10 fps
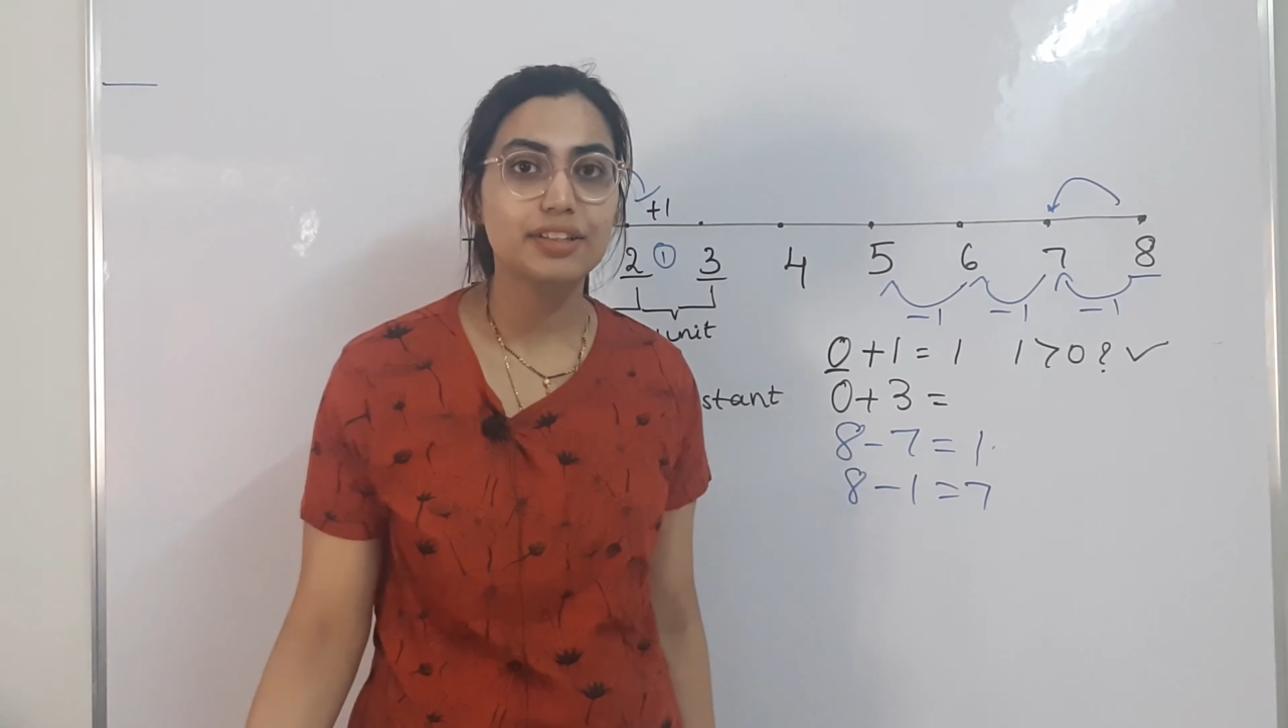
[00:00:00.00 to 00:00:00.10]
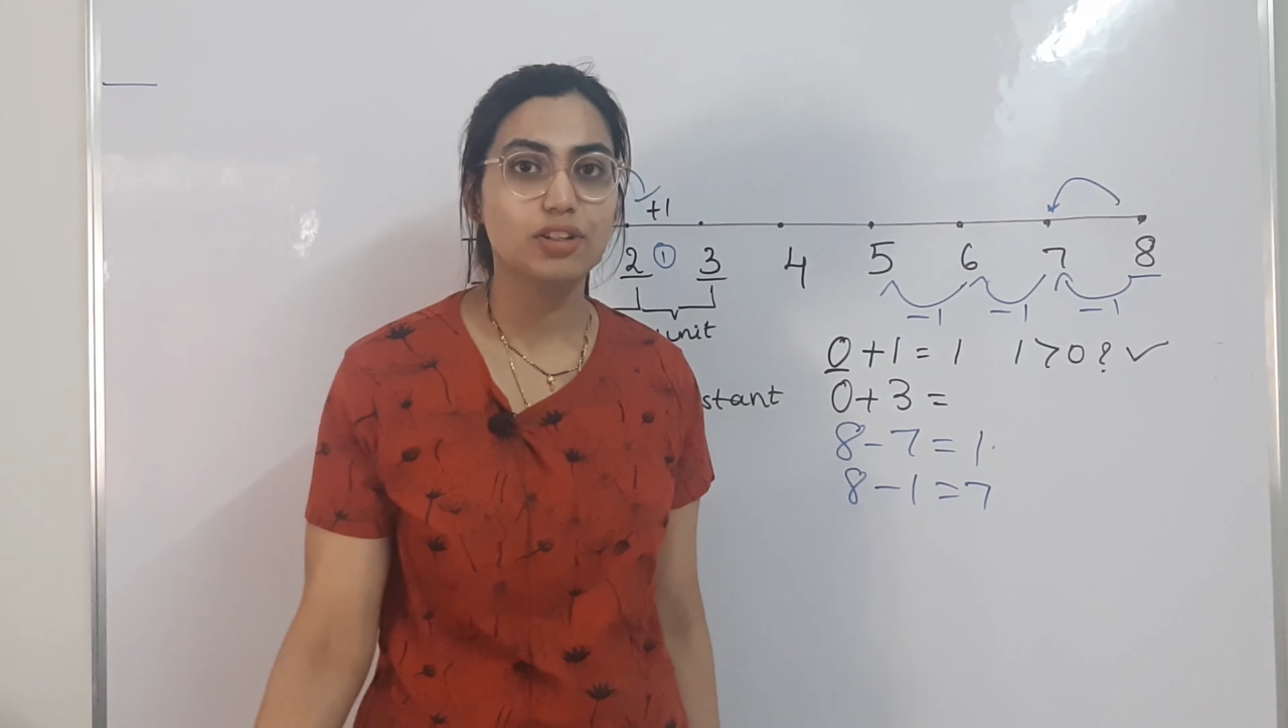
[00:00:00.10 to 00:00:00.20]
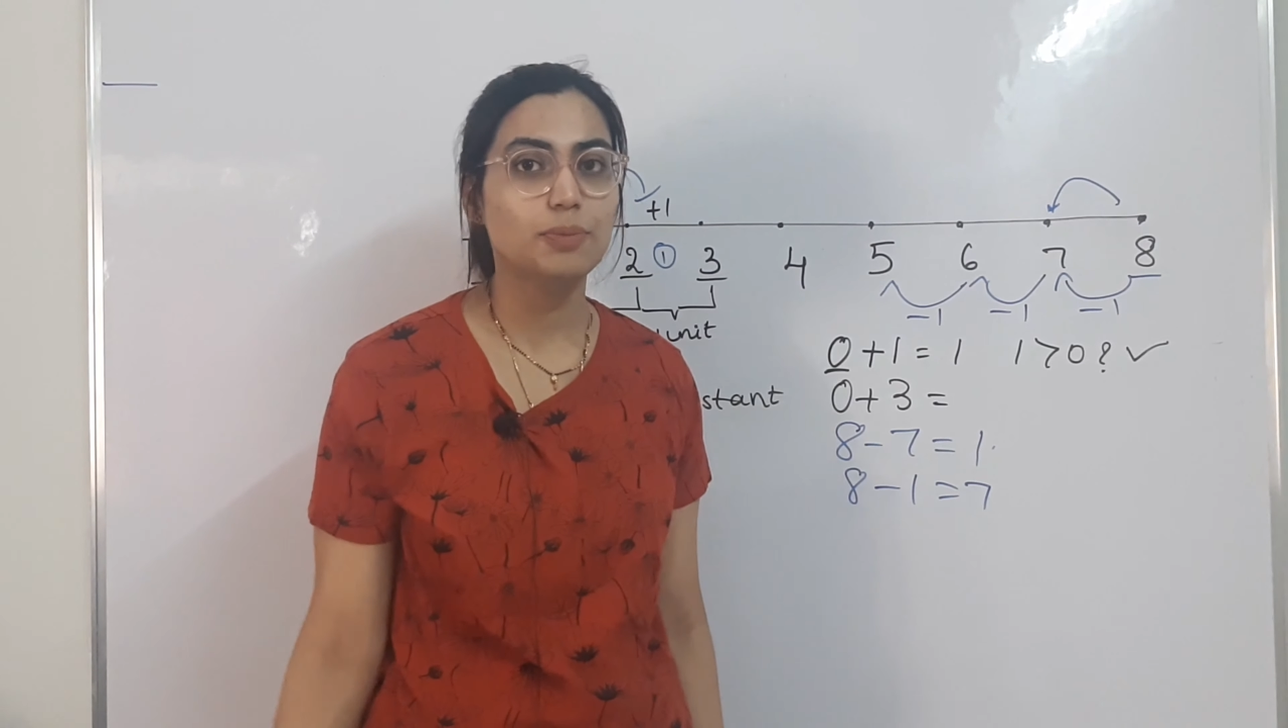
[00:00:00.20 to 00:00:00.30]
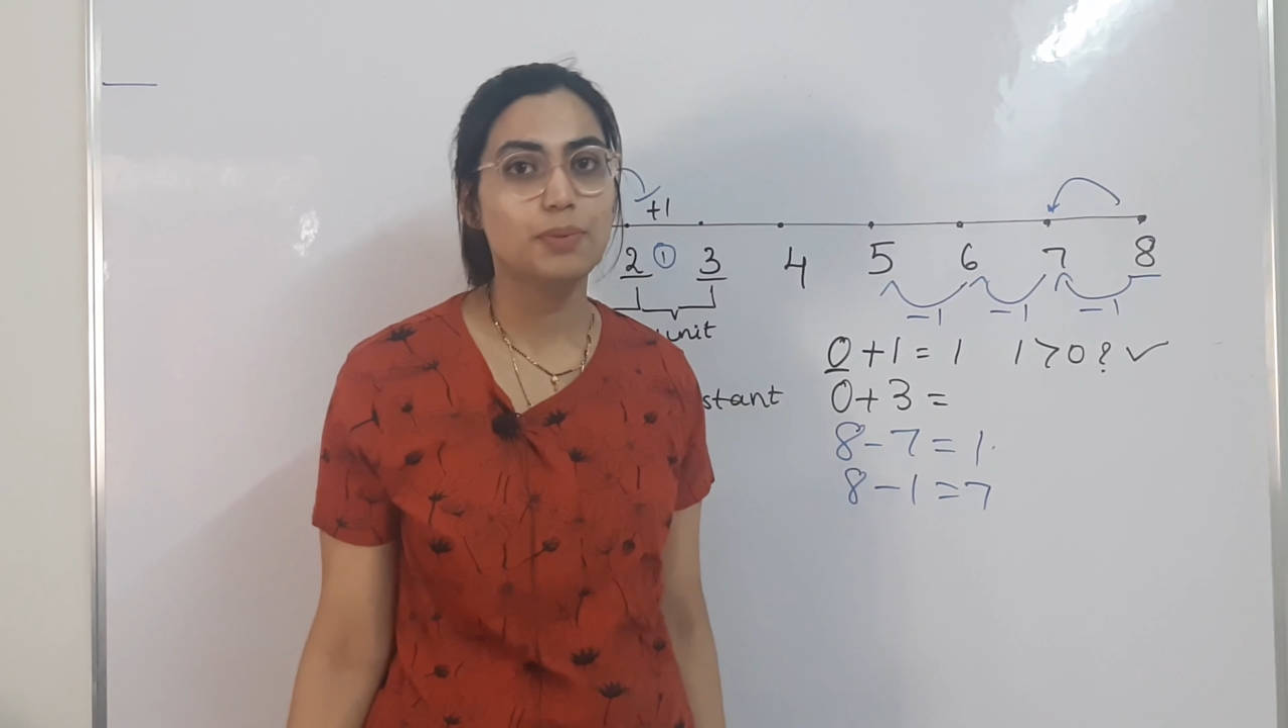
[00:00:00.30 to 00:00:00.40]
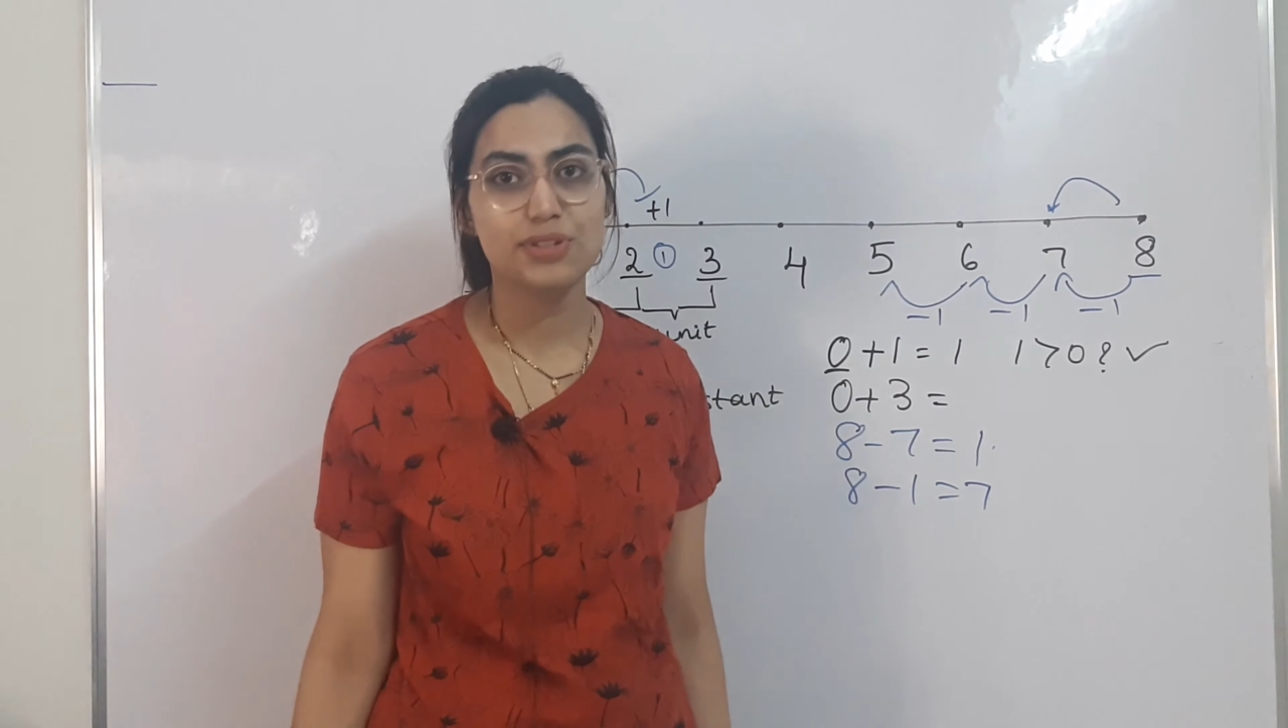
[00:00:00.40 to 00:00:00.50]

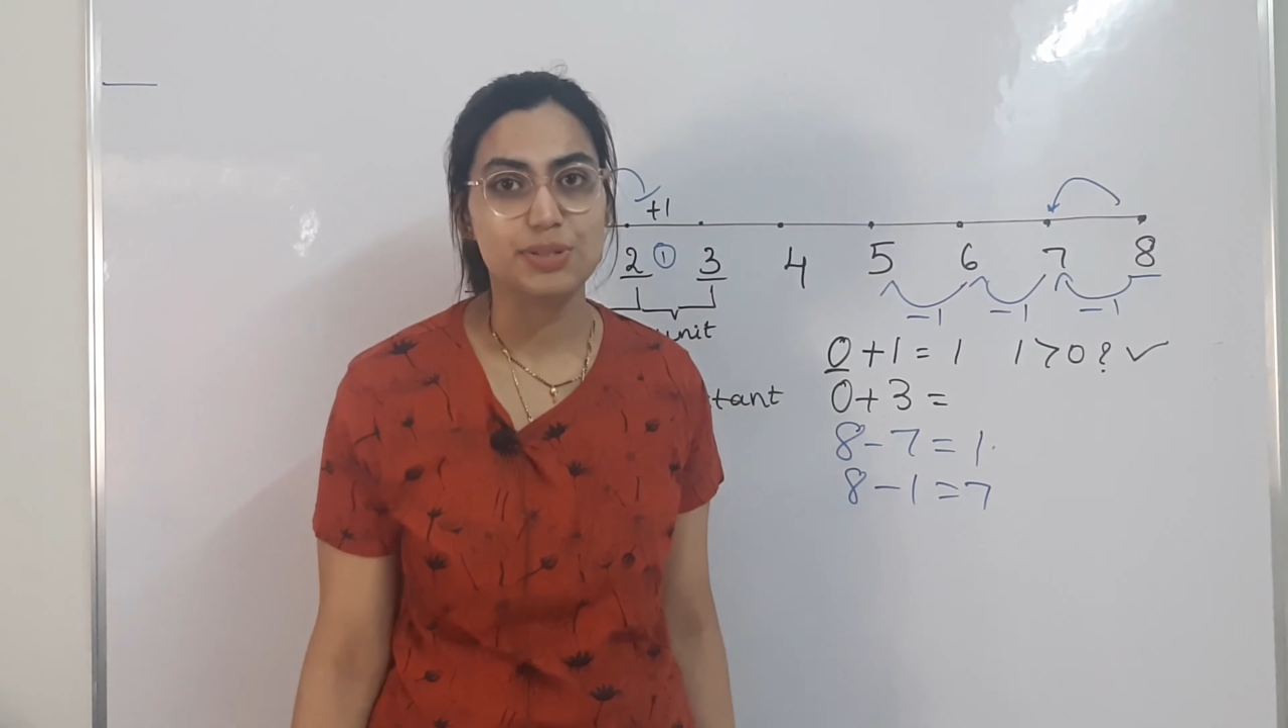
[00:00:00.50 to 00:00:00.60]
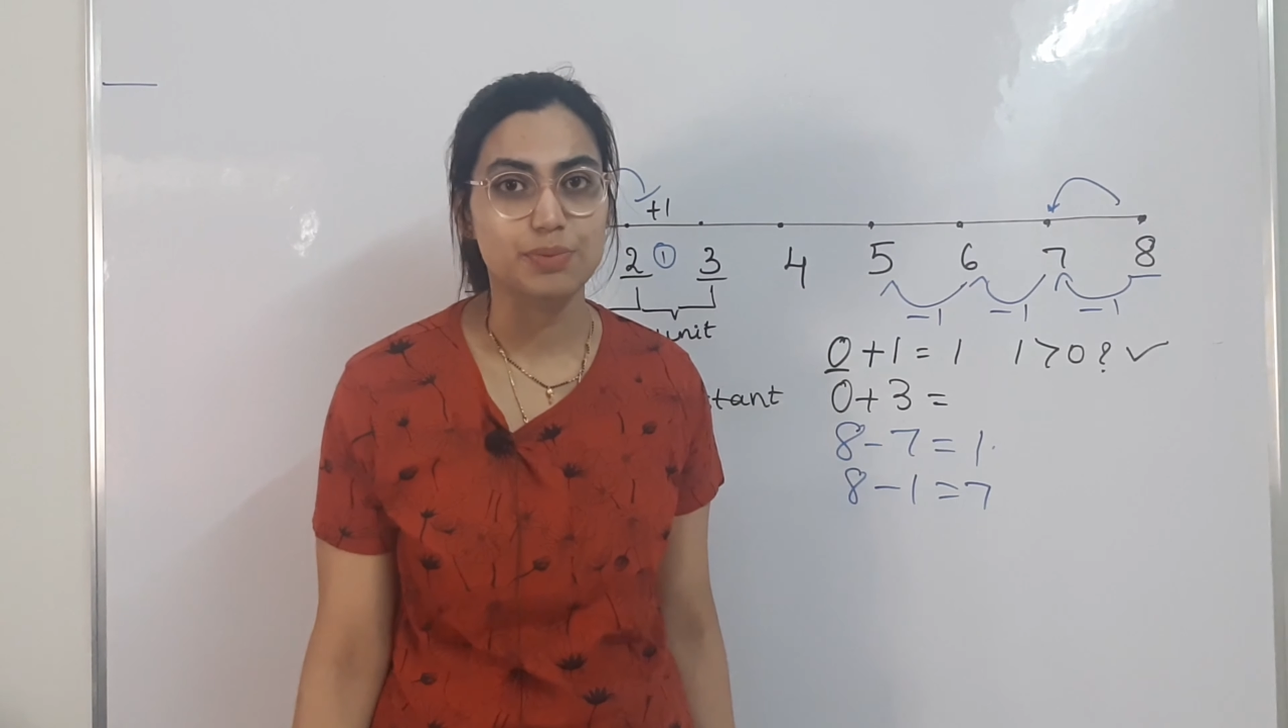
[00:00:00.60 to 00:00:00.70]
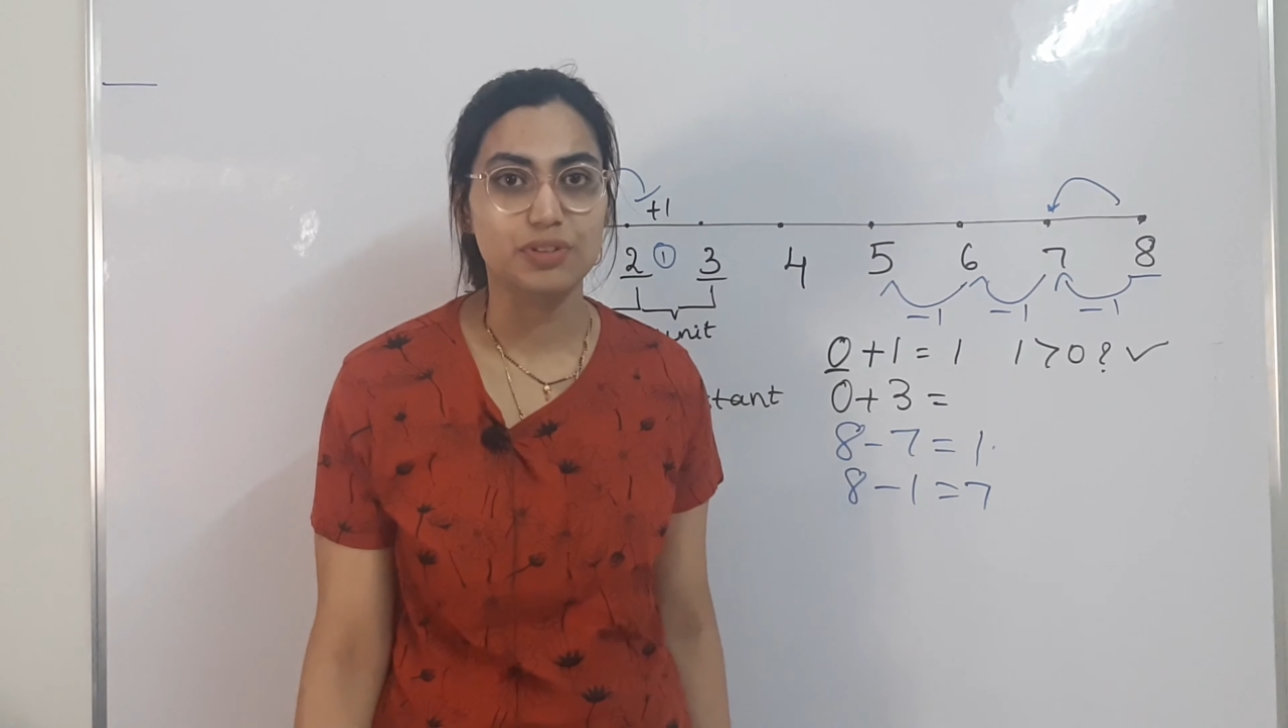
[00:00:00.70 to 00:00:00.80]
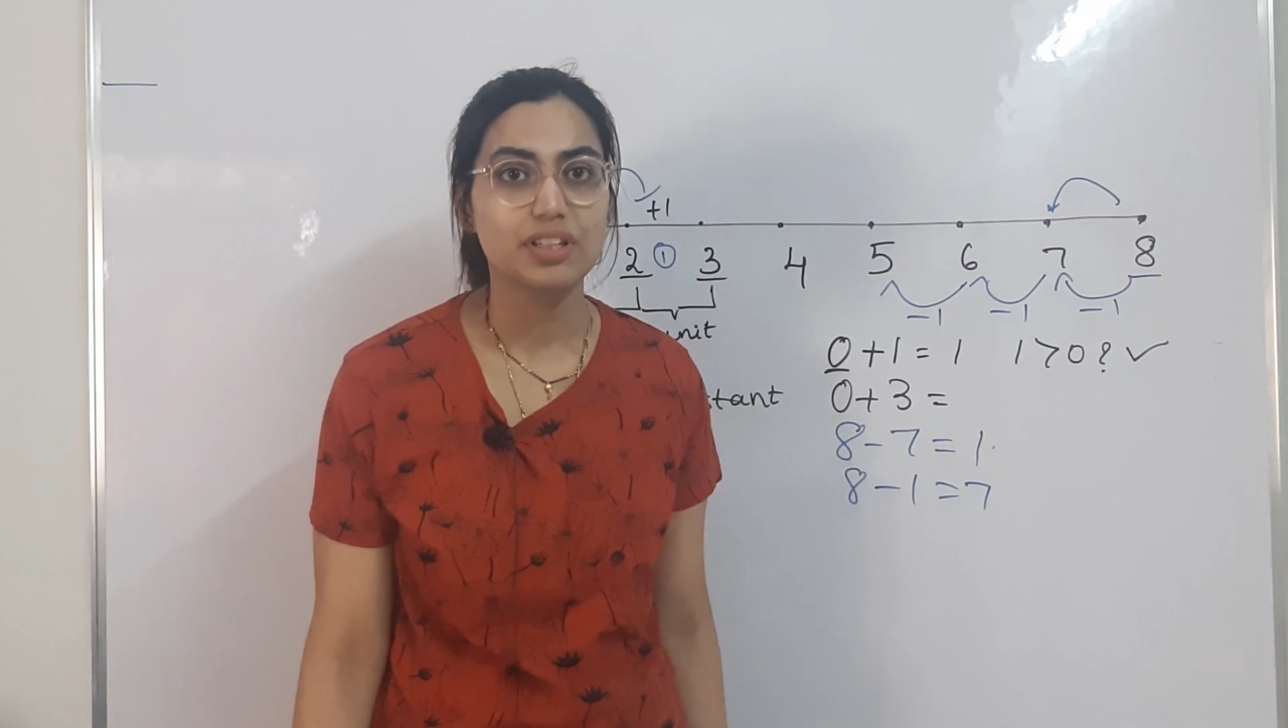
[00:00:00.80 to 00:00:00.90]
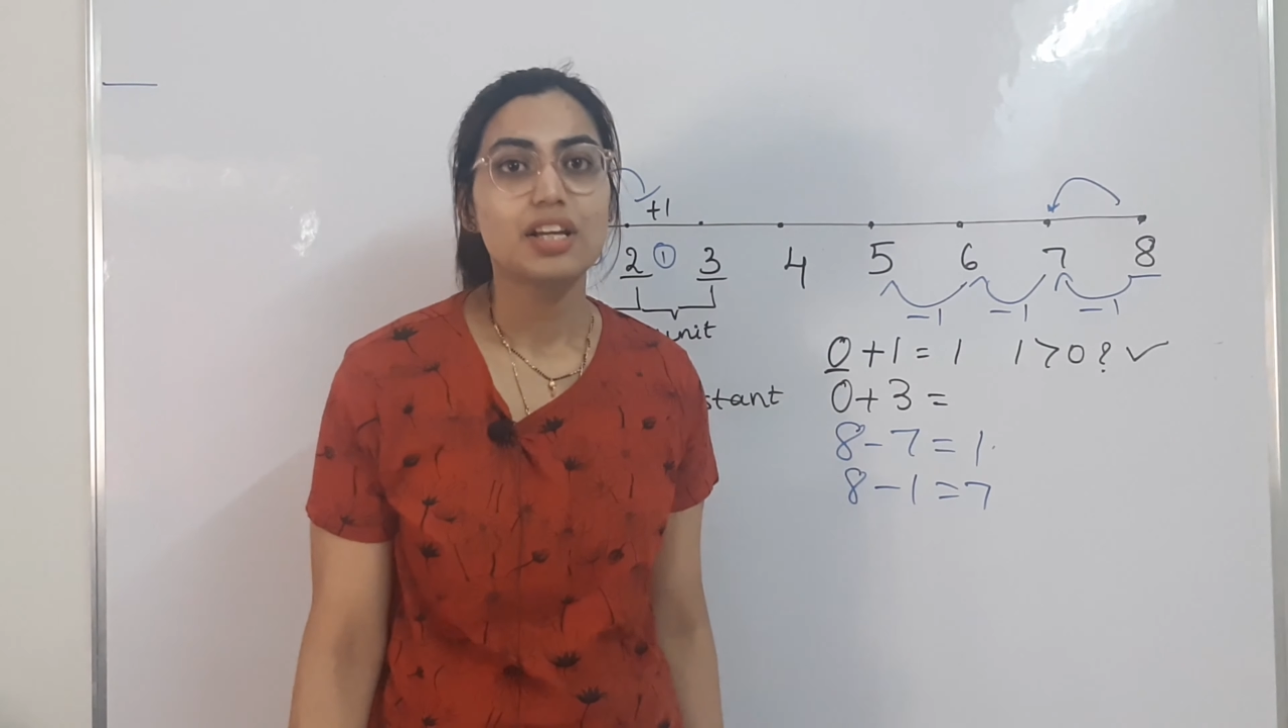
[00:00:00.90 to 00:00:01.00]
not possible.